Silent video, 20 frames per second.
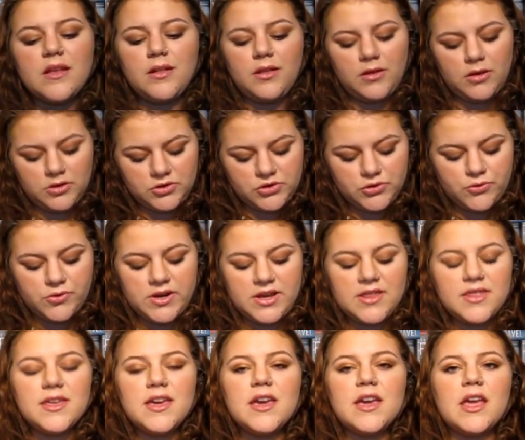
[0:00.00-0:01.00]
little tree
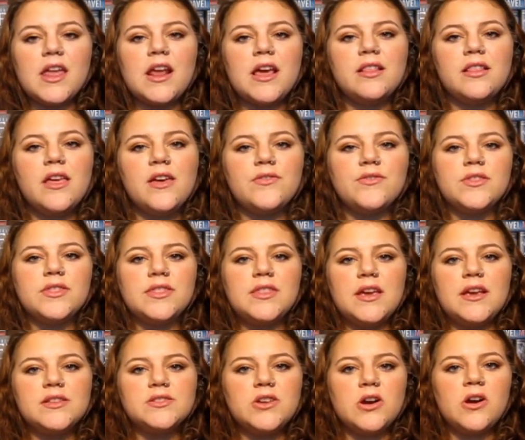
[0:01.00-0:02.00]
thing. And I love when
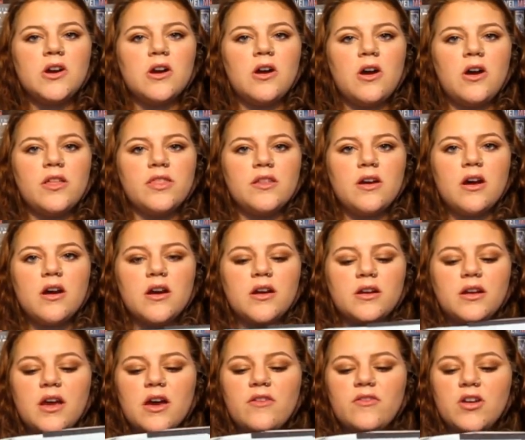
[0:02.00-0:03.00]
things are on the
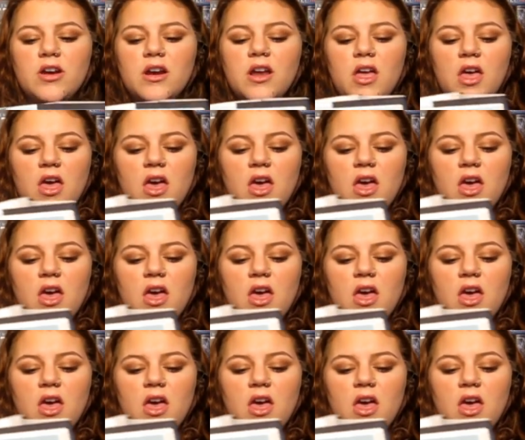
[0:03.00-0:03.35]
hardcover.